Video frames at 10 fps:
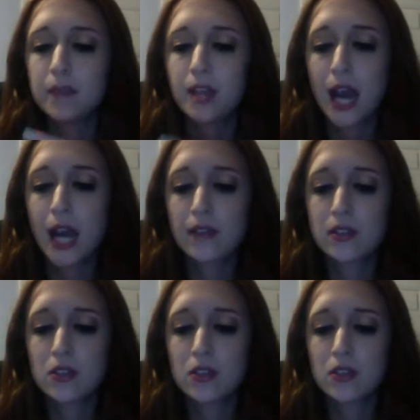I have this in
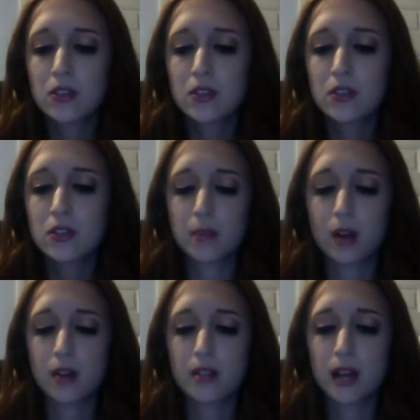the shade Bad to the
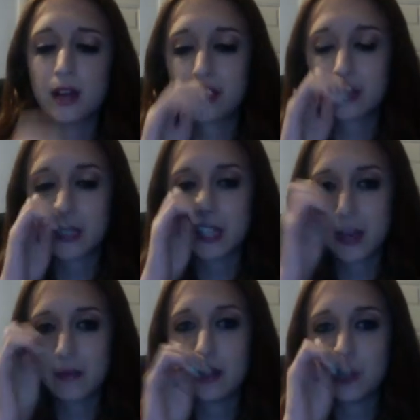Bronze. Obviously, I'm
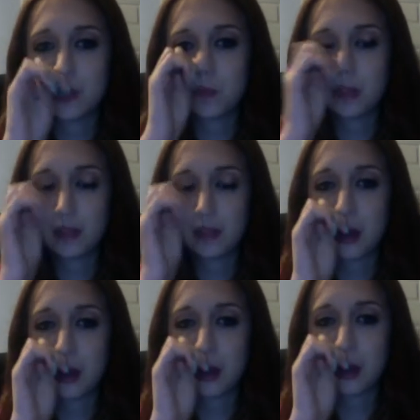not duping the
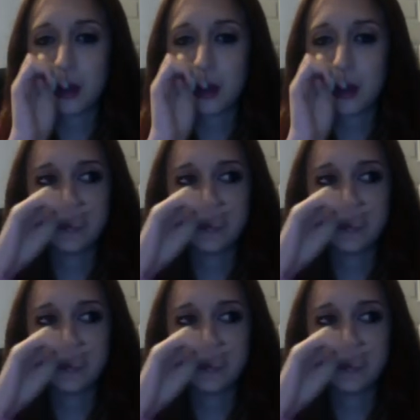color, and